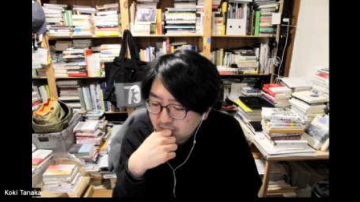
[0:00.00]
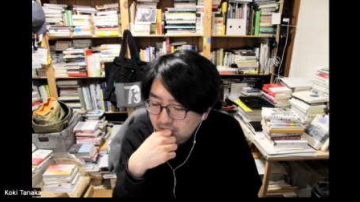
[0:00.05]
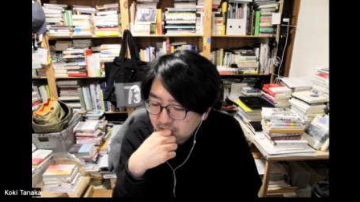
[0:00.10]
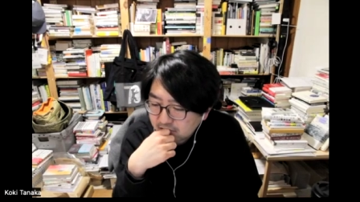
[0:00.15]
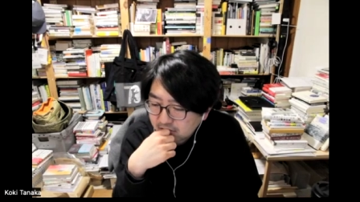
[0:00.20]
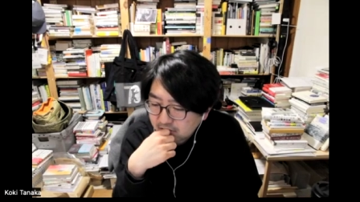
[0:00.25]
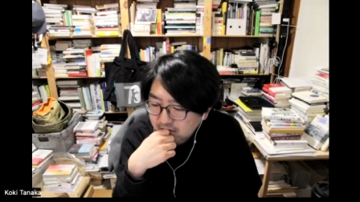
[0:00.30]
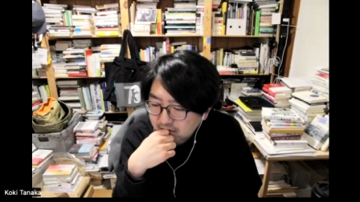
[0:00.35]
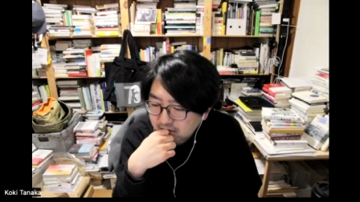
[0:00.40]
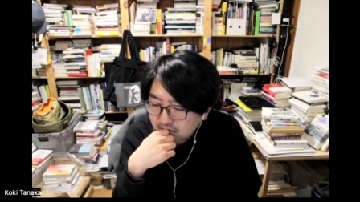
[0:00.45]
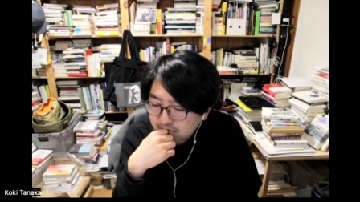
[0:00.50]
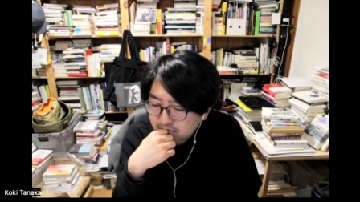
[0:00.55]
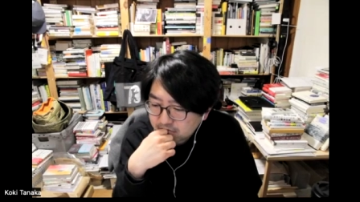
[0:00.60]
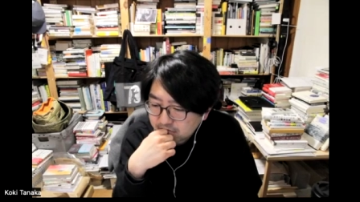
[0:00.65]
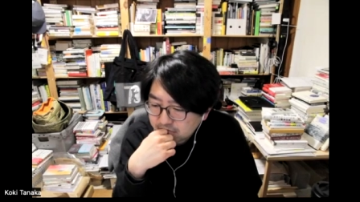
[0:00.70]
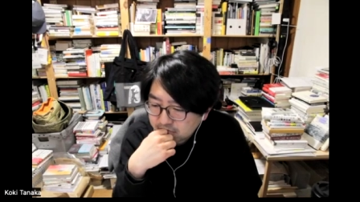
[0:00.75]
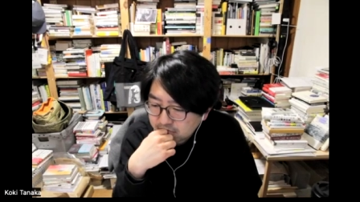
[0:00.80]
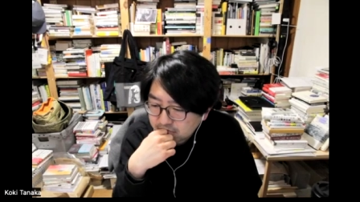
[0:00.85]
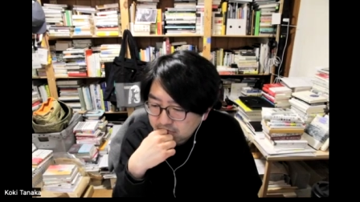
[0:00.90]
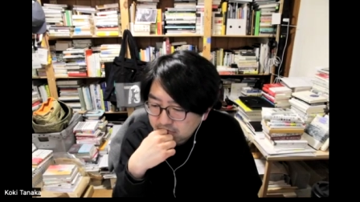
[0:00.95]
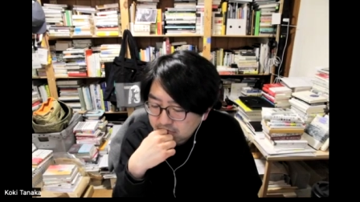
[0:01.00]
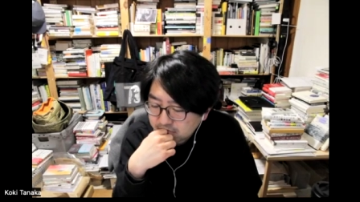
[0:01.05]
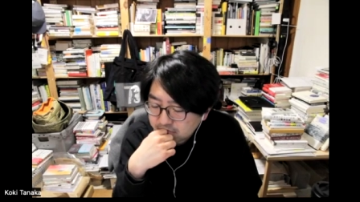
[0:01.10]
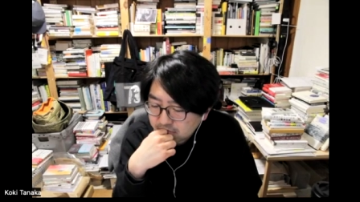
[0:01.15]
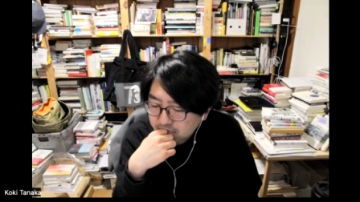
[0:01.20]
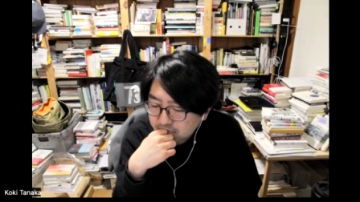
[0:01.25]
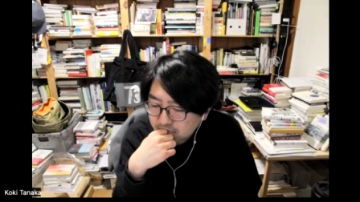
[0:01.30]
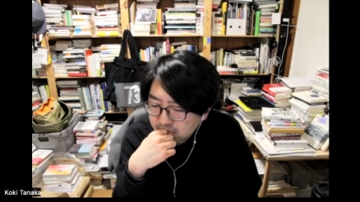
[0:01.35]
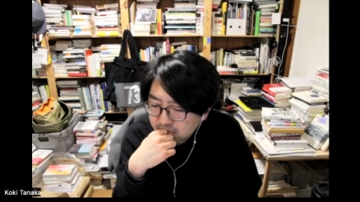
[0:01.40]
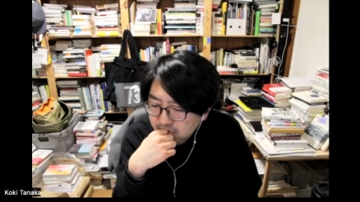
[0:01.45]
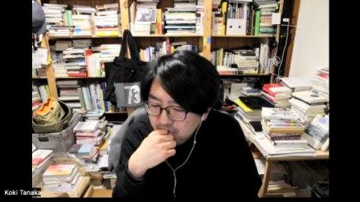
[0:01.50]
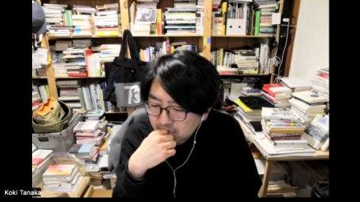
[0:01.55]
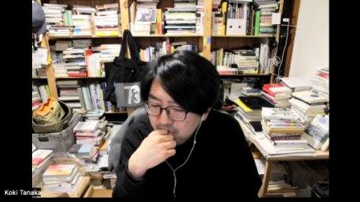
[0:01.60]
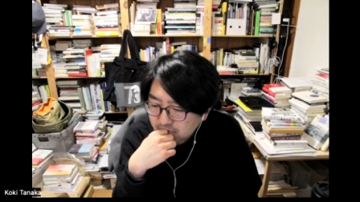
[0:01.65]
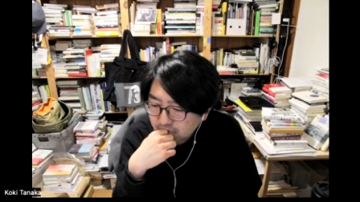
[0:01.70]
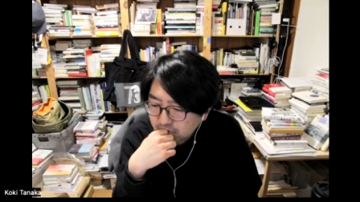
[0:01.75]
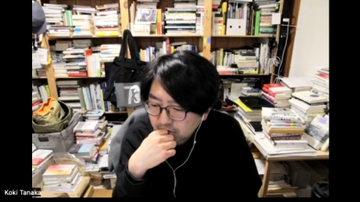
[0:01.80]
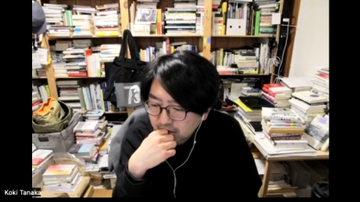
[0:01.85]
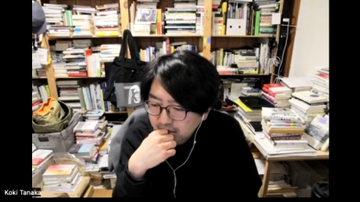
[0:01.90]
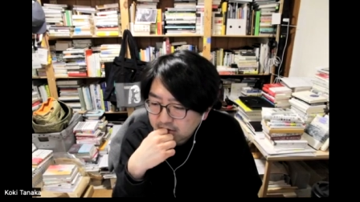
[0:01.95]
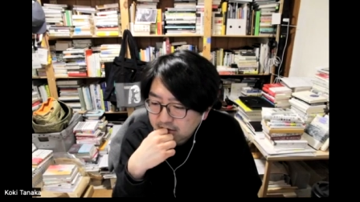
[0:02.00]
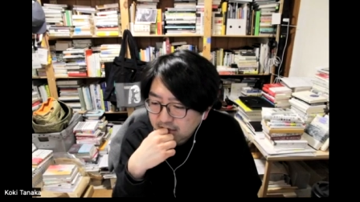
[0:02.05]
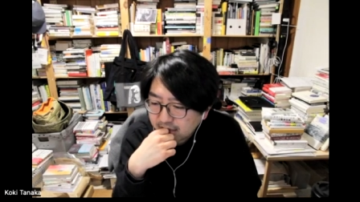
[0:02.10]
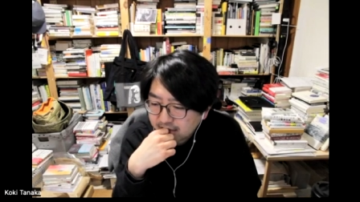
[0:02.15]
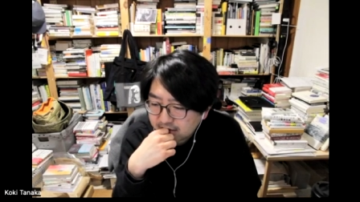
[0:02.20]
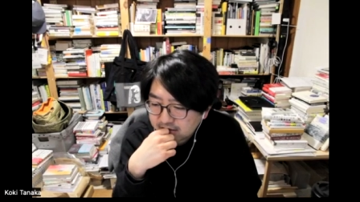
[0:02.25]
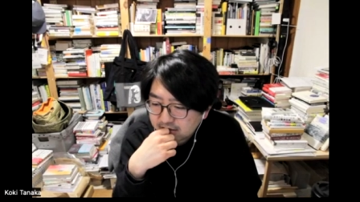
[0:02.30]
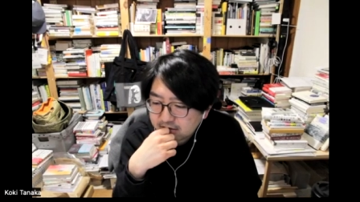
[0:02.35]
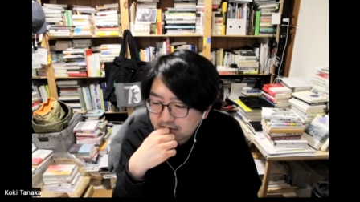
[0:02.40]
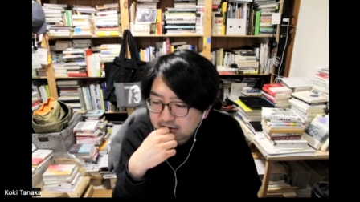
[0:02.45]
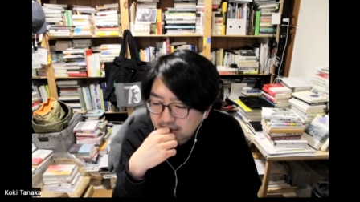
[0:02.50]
when the artist